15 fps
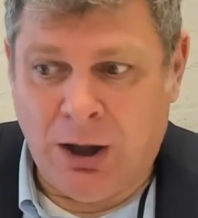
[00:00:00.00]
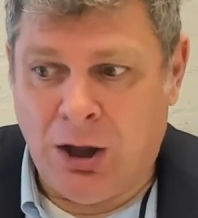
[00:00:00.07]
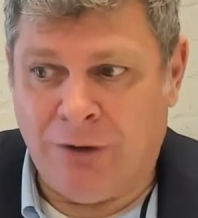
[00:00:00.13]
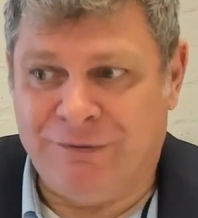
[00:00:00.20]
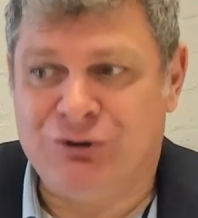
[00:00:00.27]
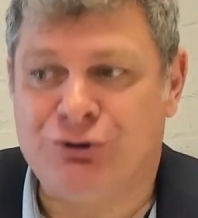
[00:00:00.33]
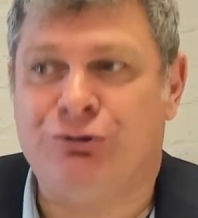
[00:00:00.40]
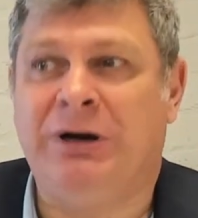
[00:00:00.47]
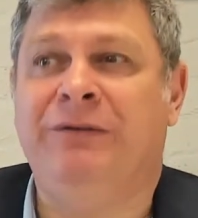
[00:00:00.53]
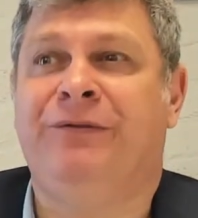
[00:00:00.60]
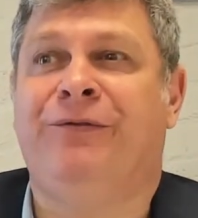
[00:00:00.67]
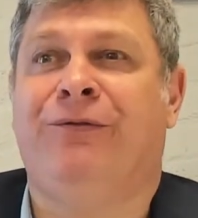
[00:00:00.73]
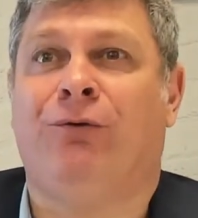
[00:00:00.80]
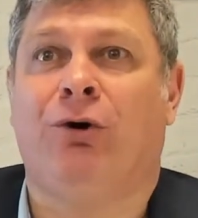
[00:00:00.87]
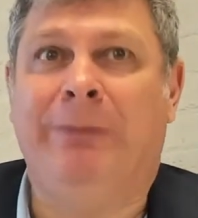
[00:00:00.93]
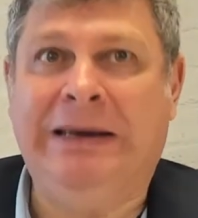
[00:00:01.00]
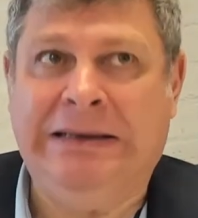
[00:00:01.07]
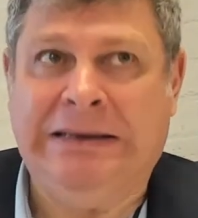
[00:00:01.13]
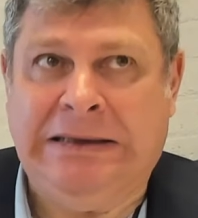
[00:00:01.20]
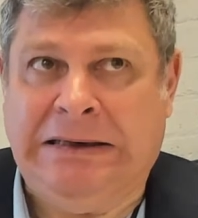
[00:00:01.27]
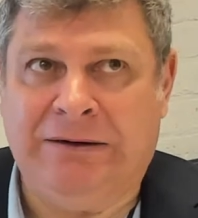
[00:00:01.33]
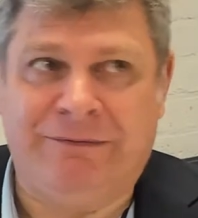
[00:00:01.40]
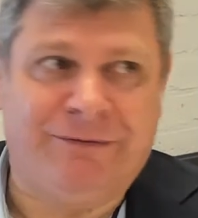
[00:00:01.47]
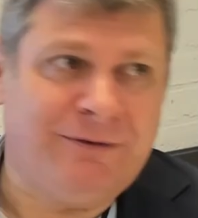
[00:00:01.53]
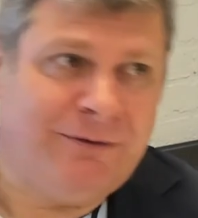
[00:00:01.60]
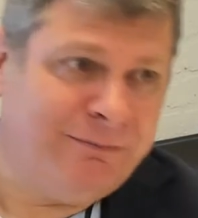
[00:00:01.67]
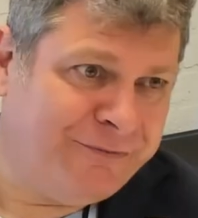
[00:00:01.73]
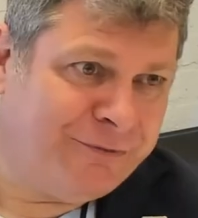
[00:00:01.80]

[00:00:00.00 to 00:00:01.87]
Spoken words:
of transforming data from